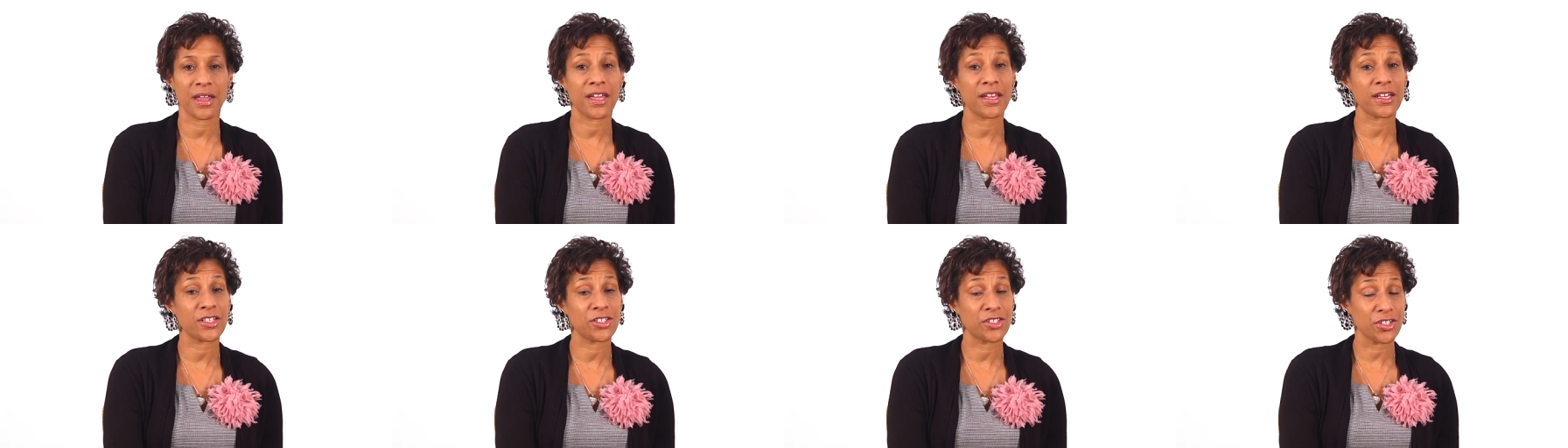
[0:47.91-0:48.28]

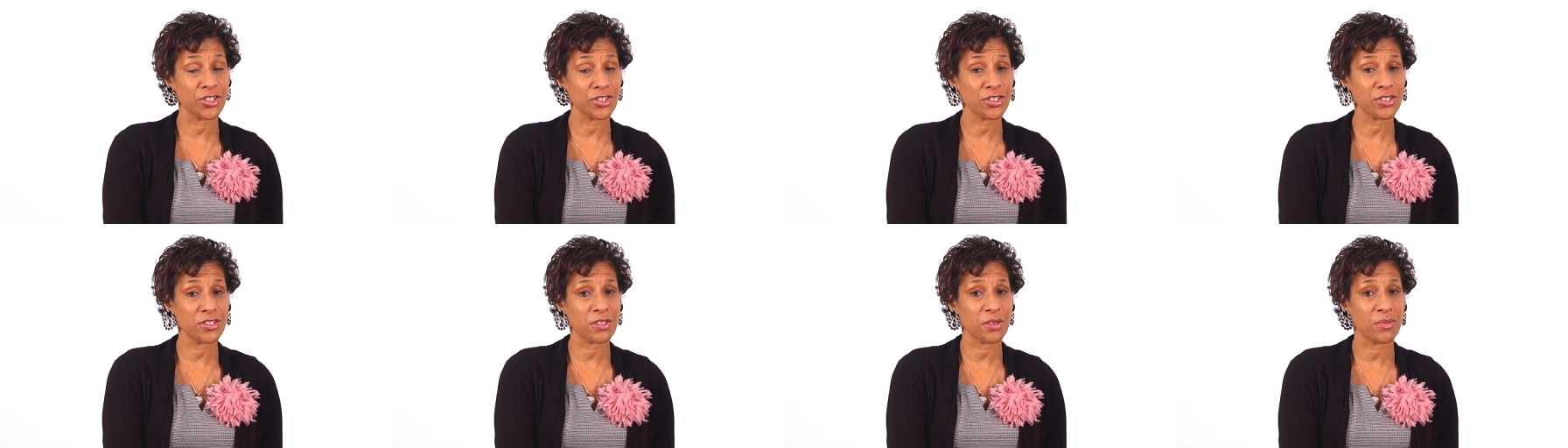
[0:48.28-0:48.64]
In
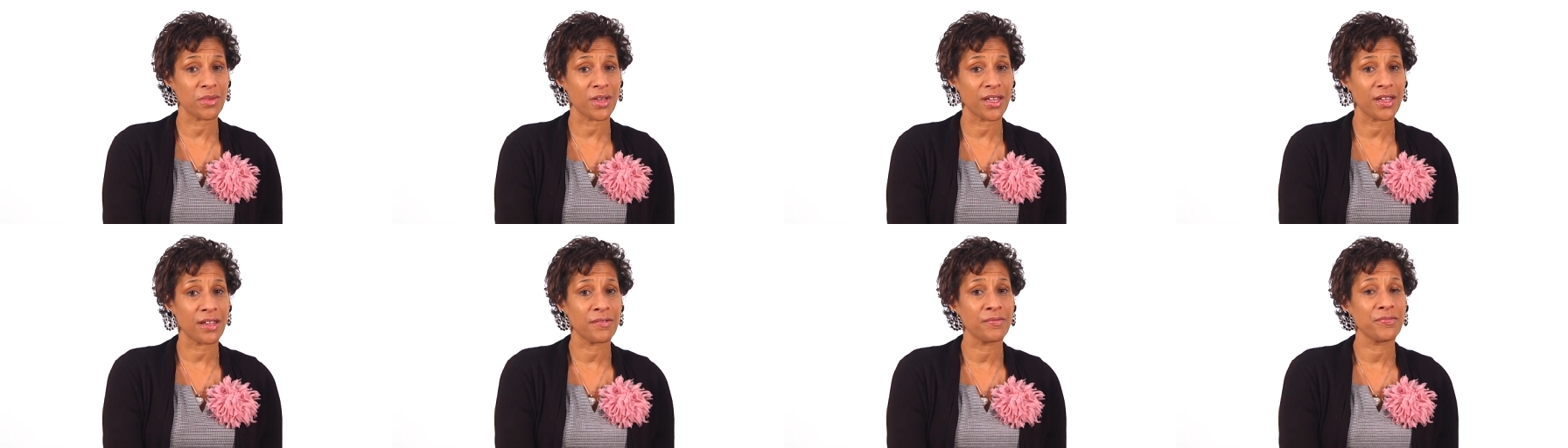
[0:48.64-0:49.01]
addition to
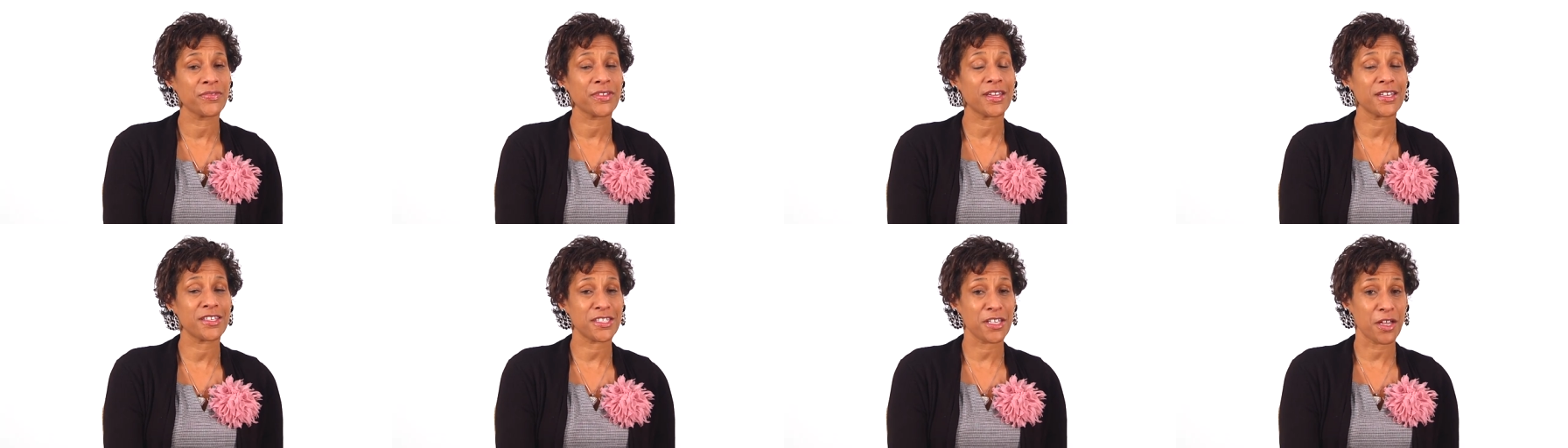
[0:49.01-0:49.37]
me,
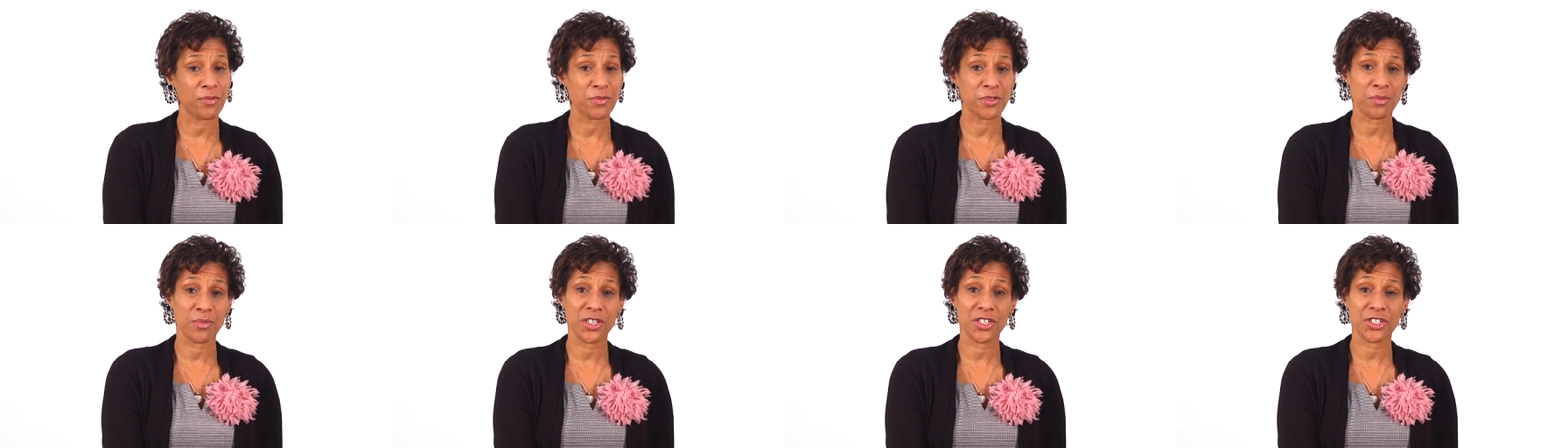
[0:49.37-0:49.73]
it's
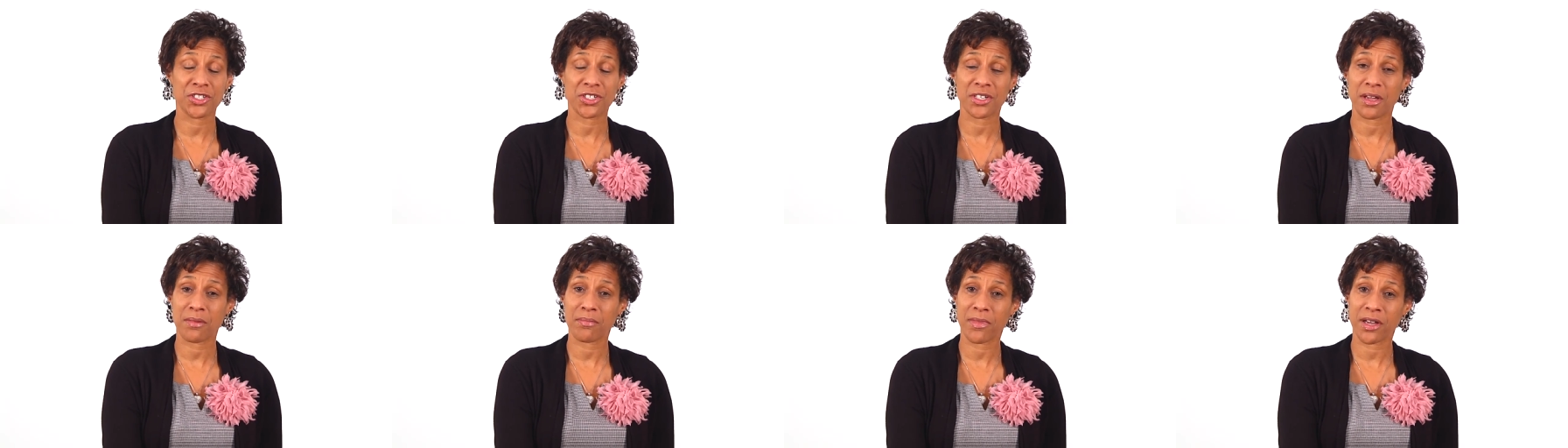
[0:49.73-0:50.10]
helped me
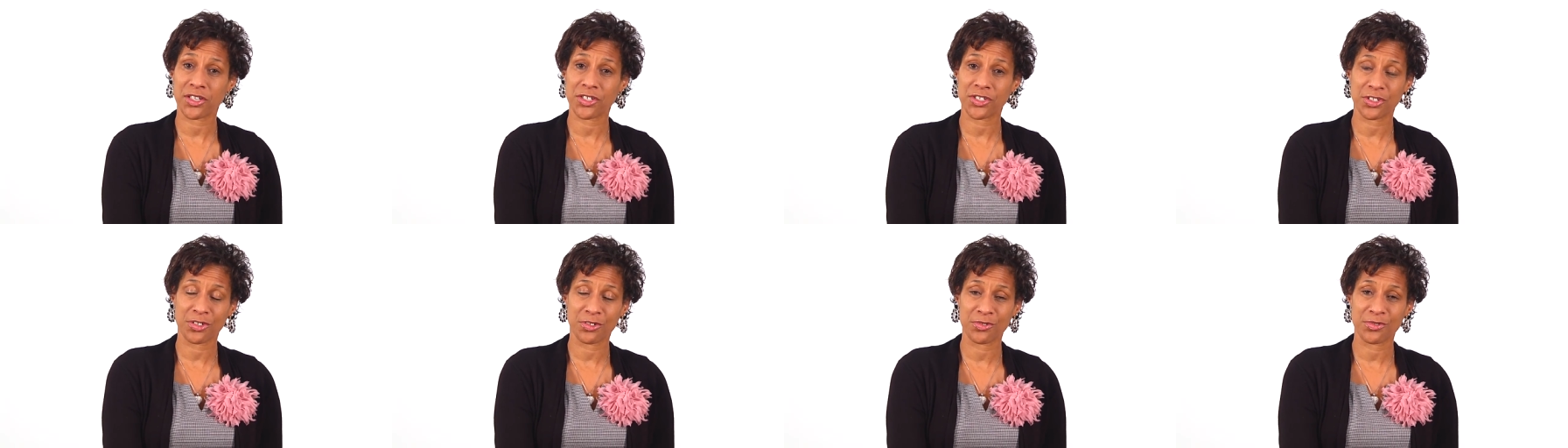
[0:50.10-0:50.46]
shape my
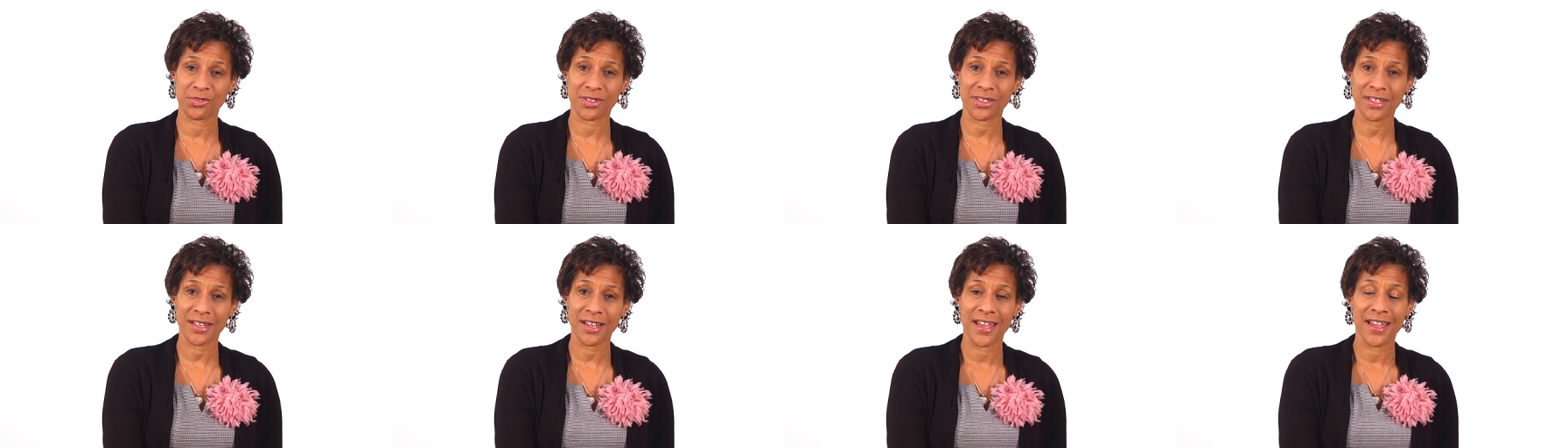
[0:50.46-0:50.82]

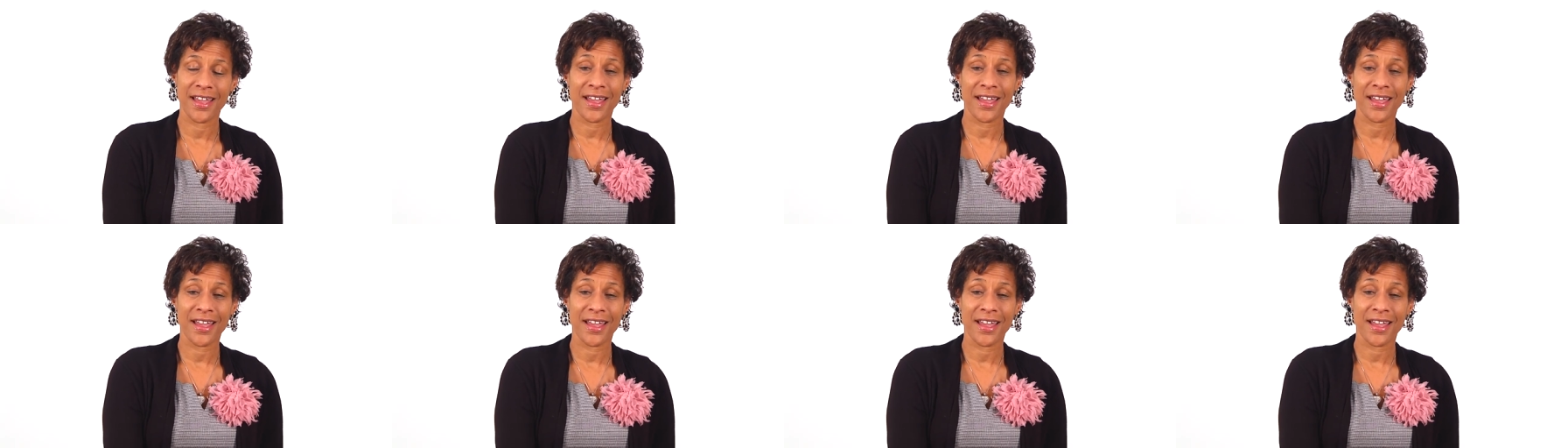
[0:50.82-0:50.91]
children,